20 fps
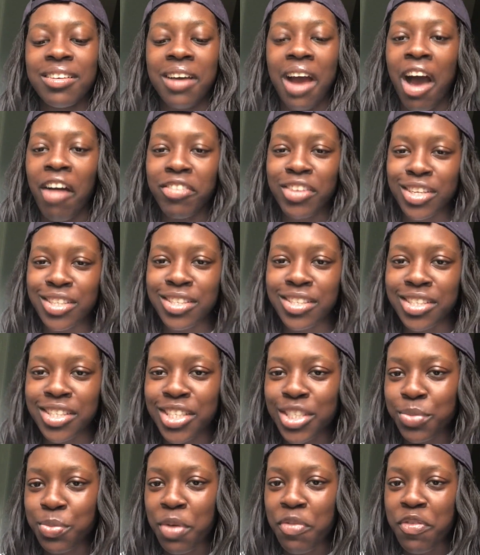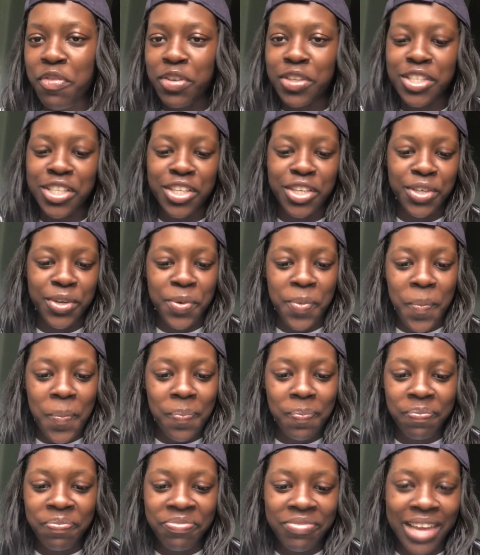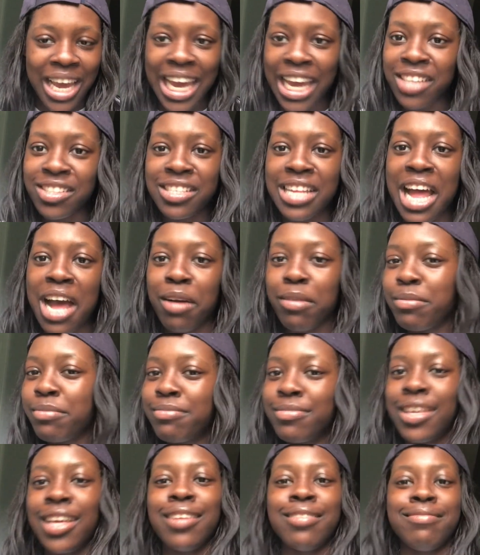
Obviously she's my favorite senior, hands down.